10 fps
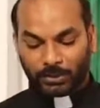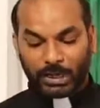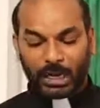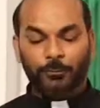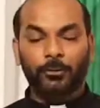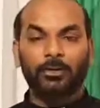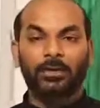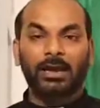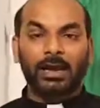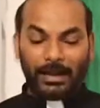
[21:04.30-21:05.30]

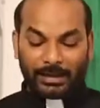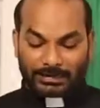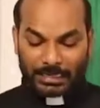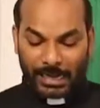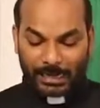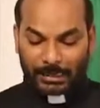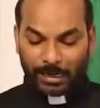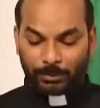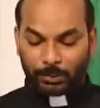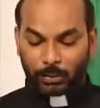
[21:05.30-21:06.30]
Therefore, it is high
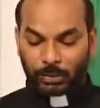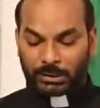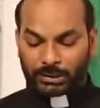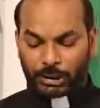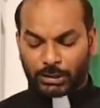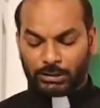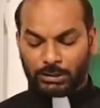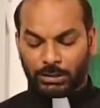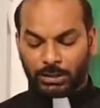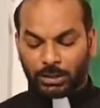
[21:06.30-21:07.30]
time to the
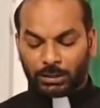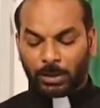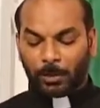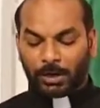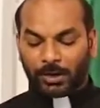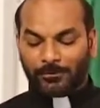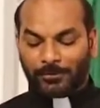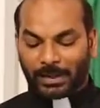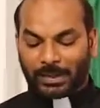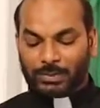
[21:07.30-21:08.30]
church, the body
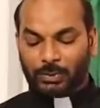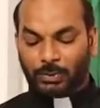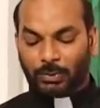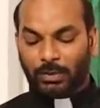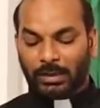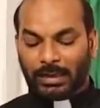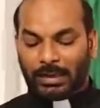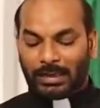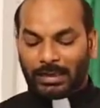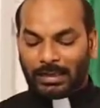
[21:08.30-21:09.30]
of Christ, to
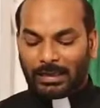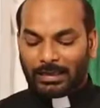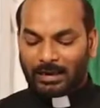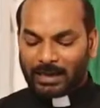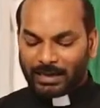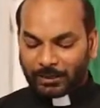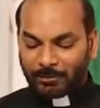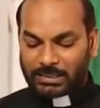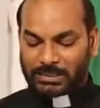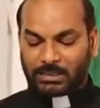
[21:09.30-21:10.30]

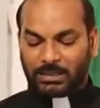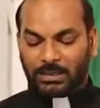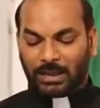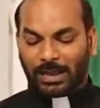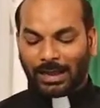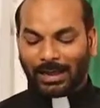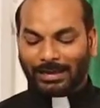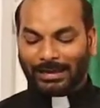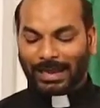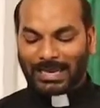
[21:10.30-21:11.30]
relinquish
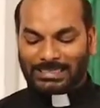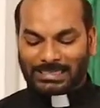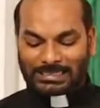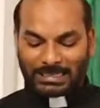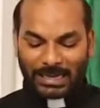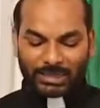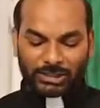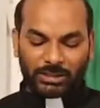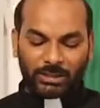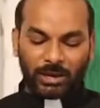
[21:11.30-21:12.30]
her casteist
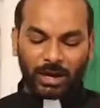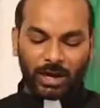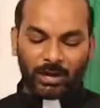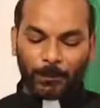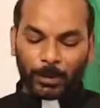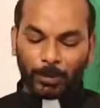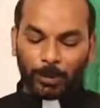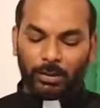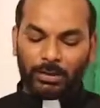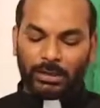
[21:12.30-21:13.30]
nature and
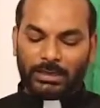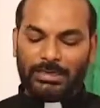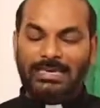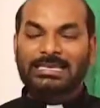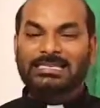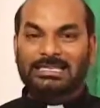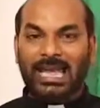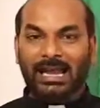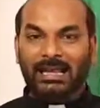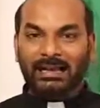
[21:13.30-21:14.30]
promote the
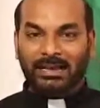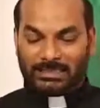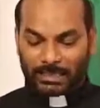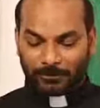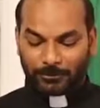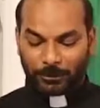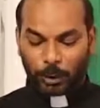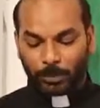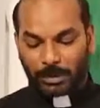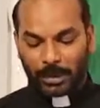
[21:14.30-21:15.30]
sacredness of
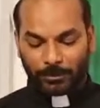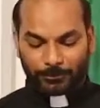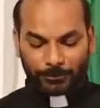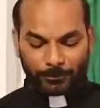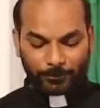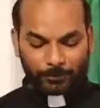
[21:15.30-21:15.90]
human life.